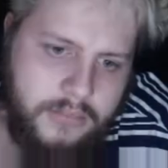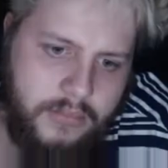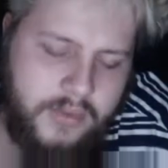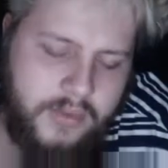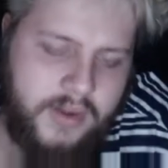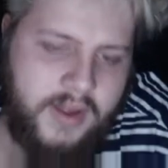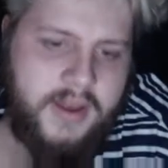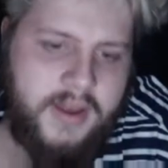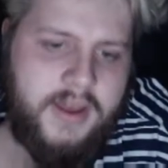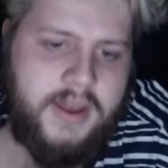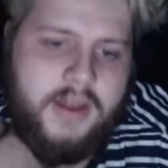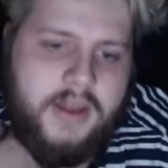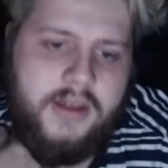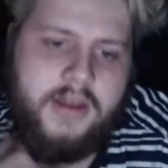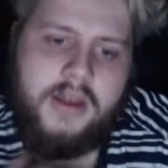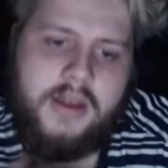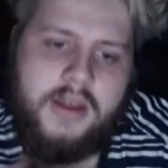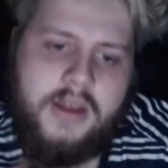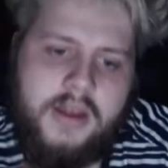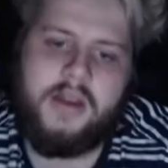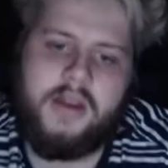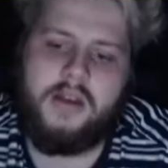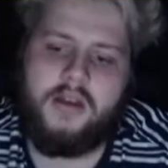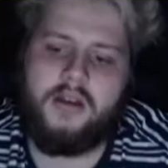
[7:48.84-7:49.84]
that it?
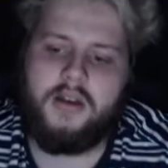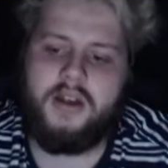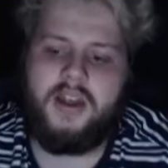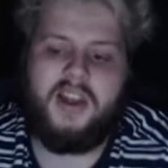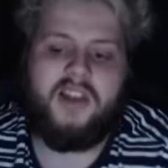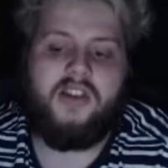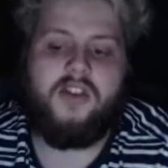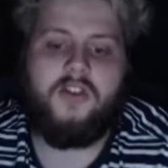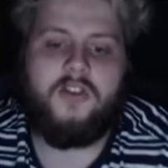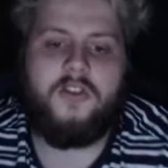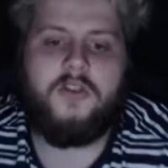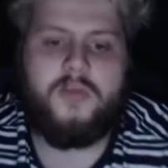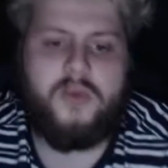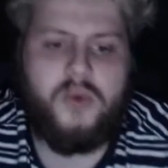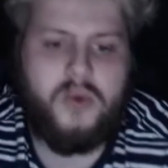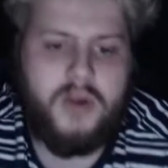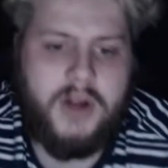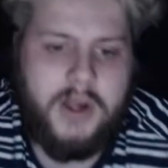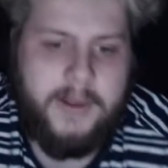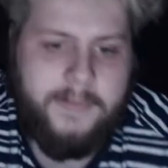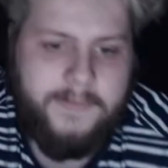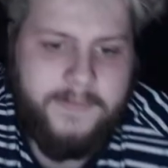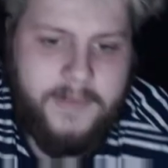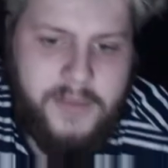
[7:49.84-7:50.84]
Okay, so small
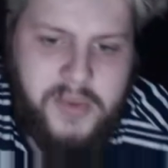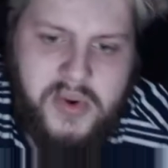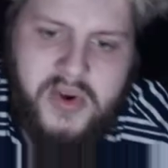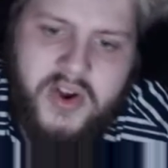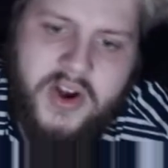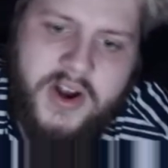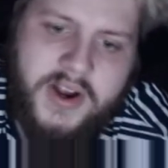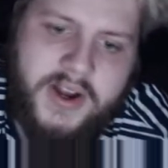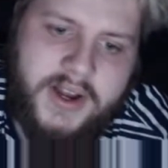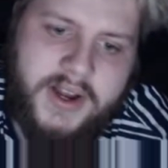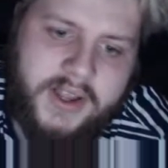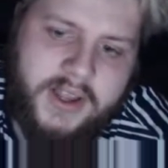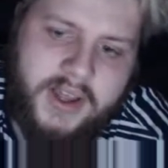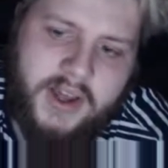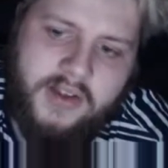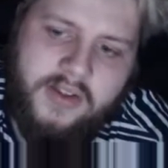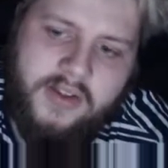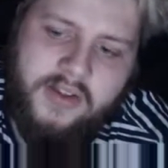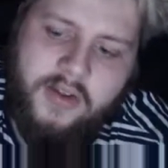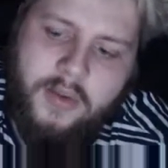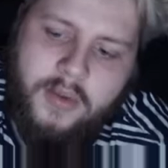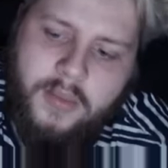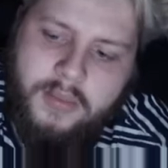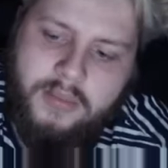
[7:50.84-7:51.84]
club, football giant, and
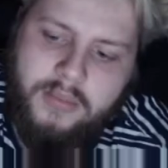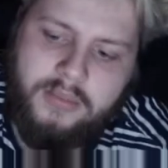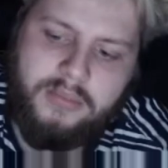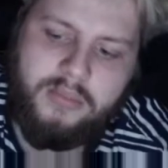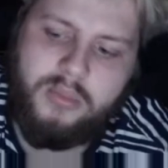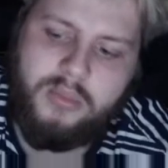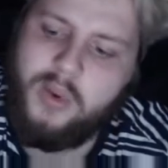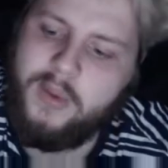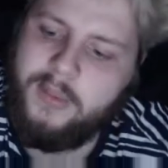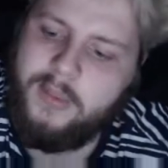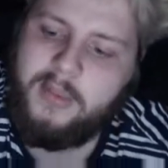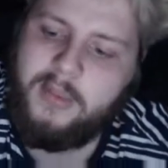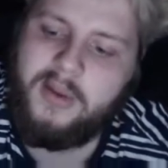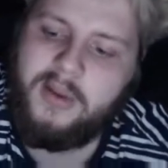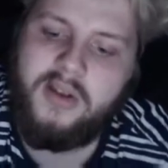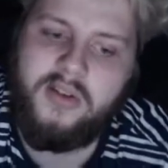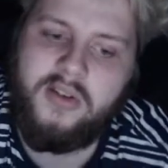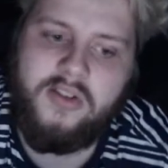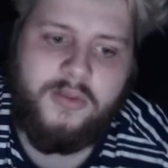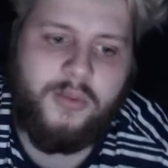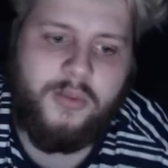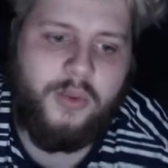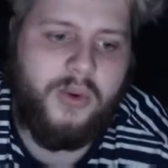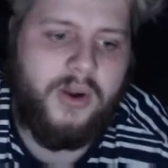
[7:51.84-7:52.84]
custom. We'll probably go
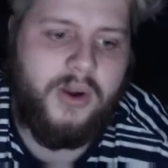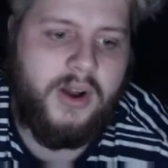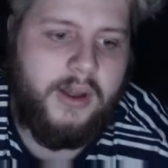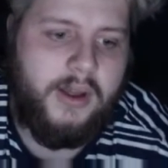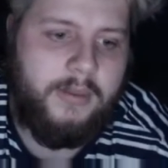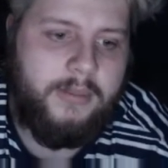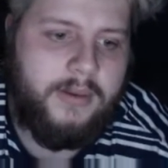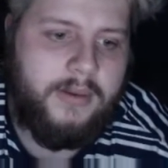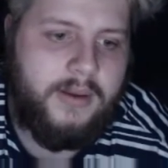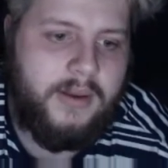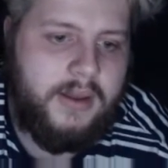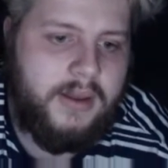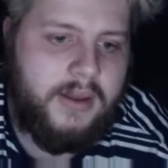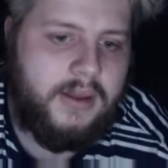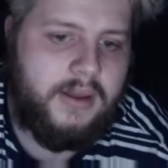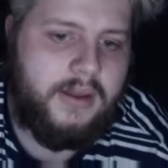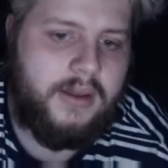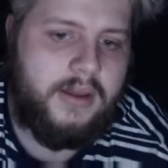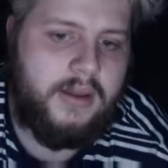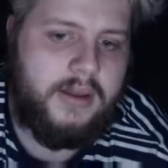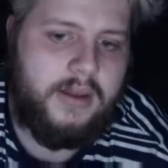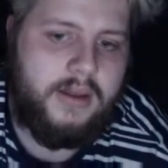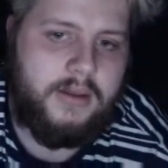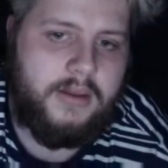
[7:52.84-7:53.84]
small club
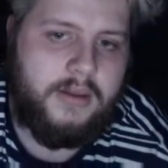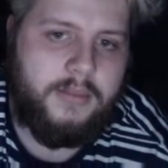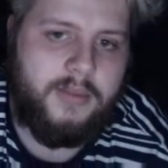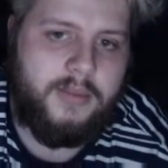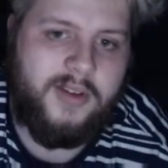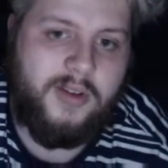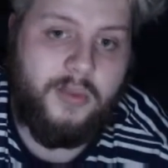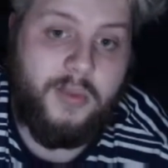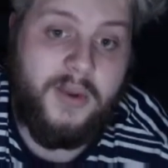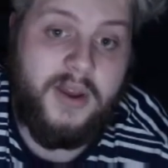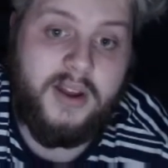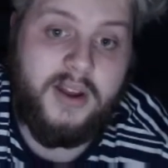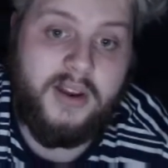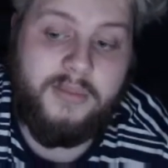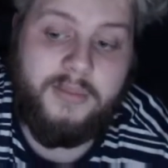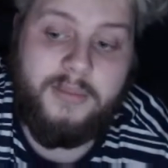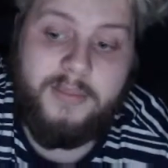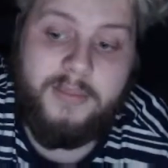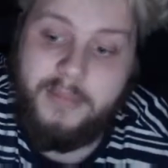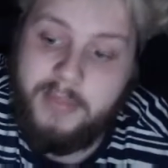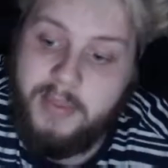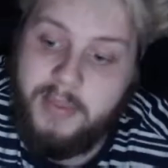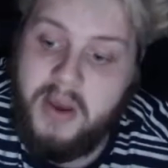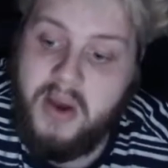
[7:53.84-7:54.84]
because we are going to
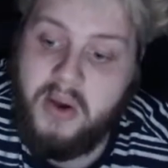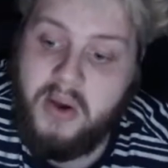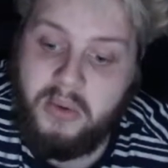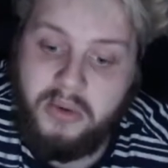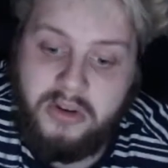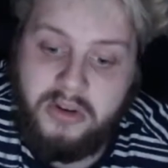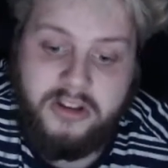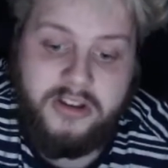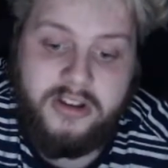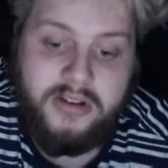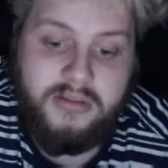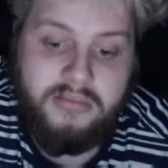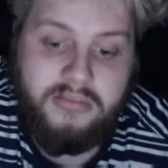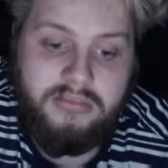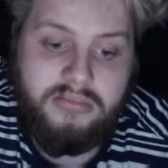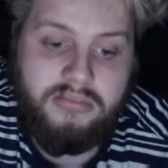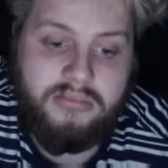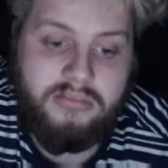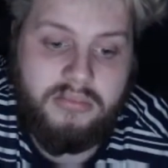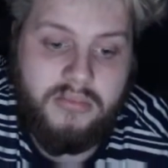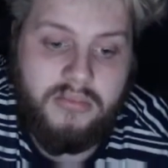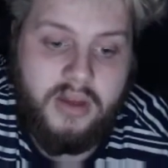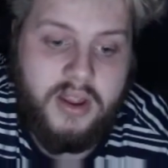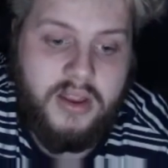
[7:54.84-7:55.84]
build
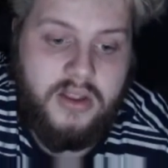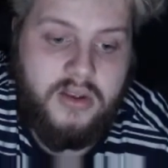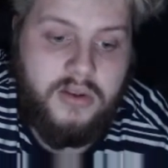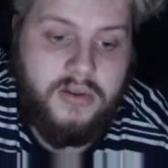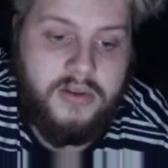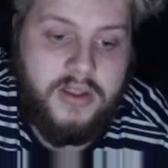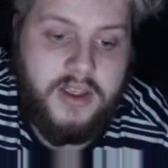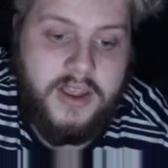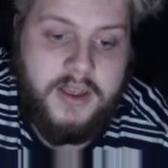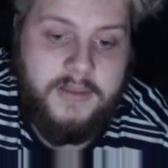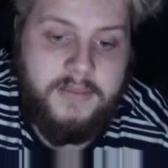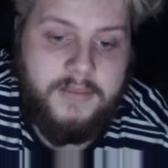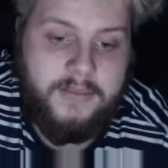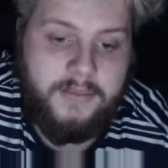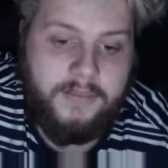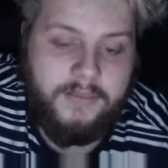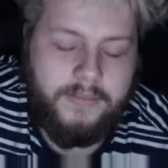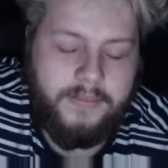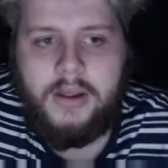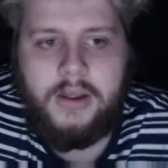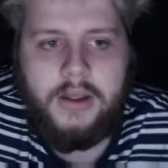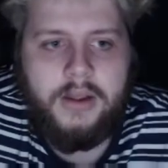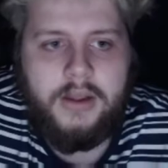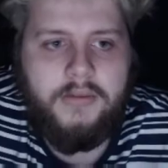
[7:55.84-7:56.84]
a new team.
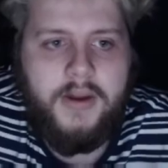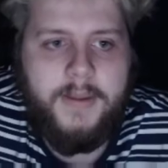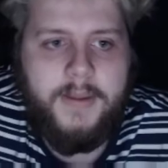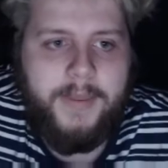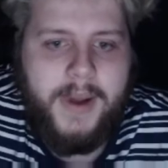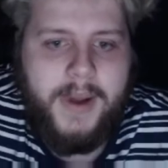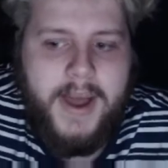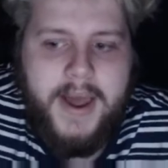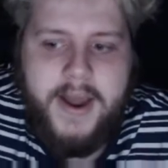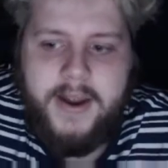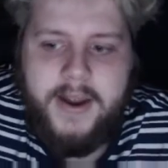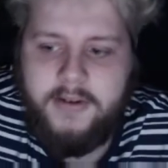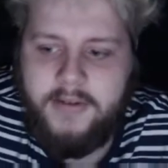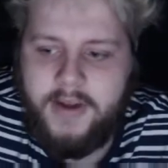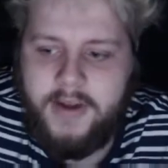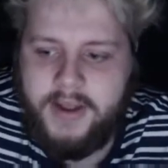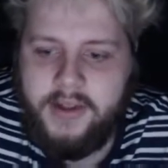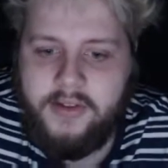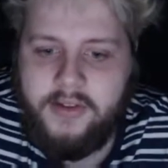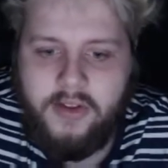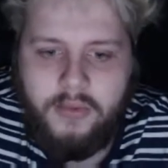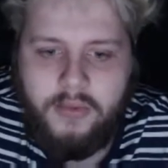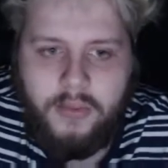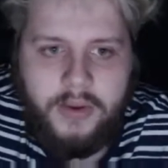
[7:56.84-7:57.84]
Right, player career.
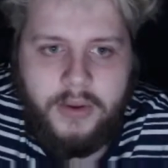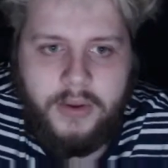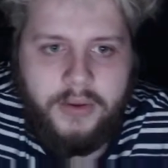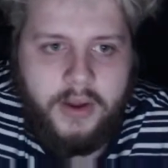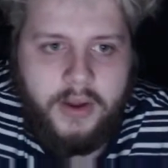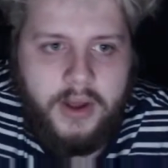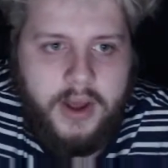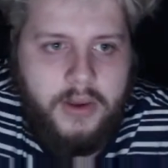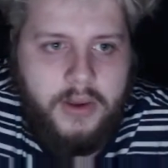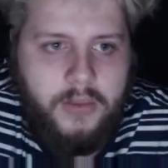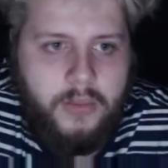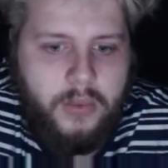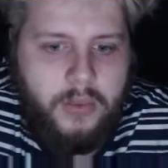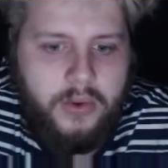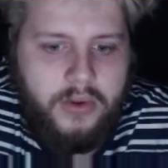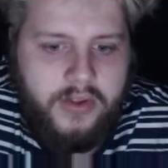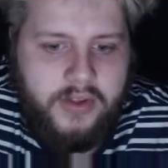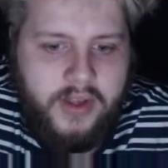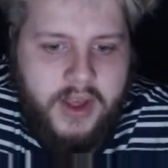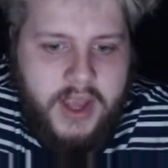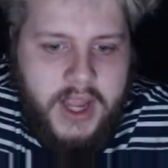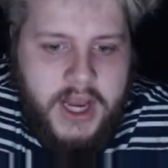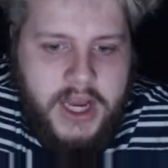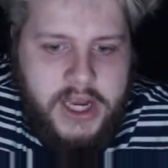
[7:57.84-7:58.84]
This is one I
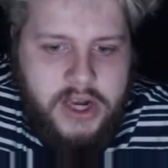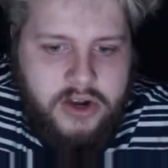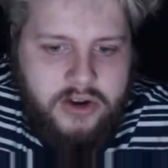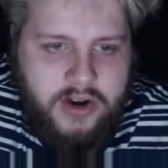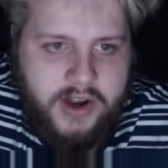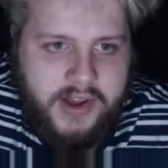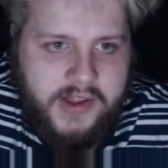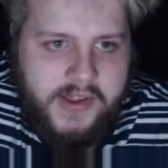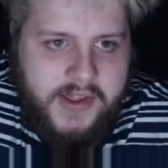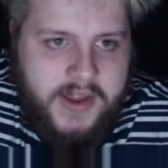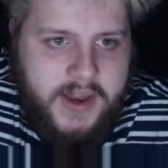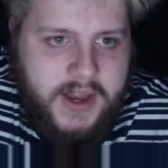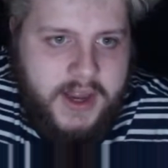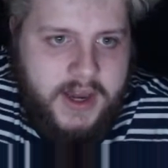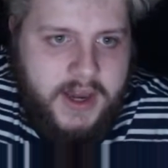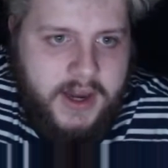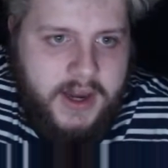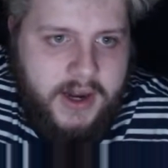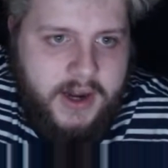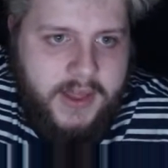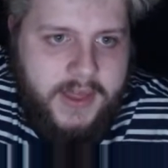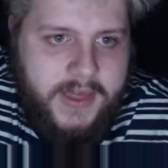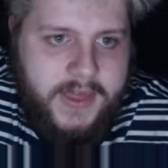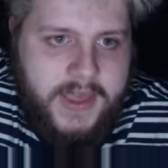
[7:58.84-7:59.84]
was interested in.
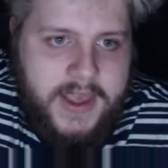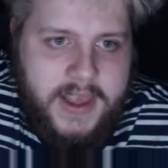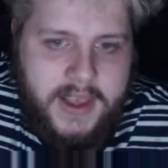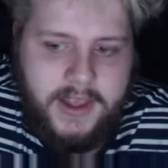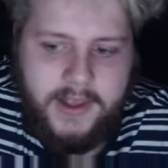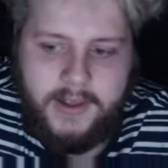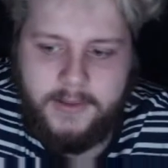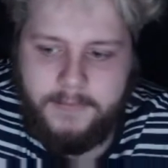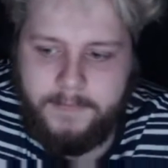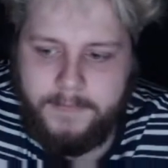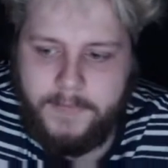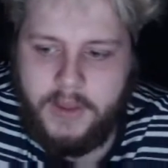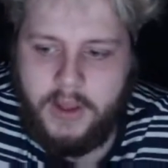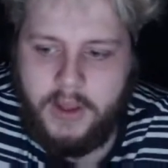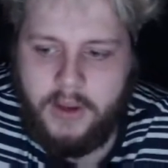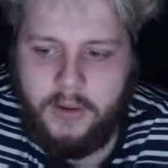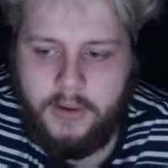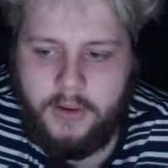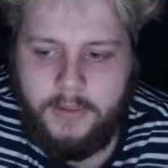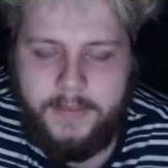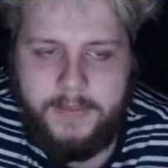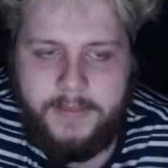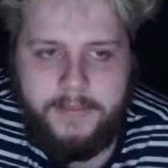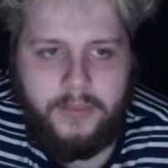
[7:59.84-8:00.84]
I think a
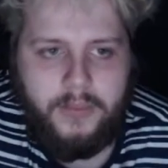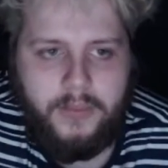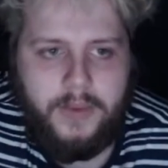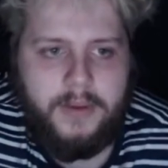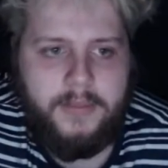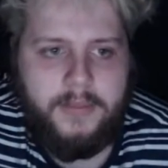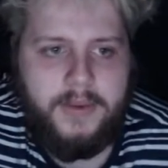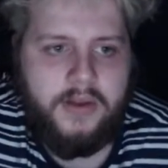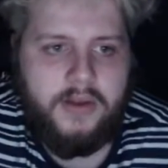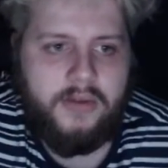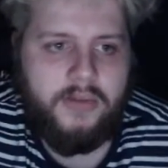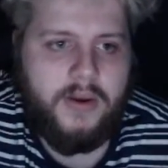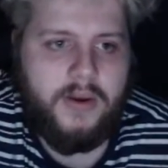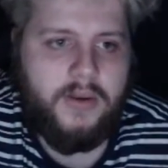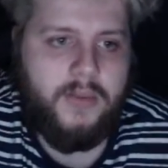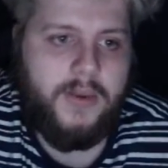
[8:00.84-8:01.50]
lot of people will be as well. We're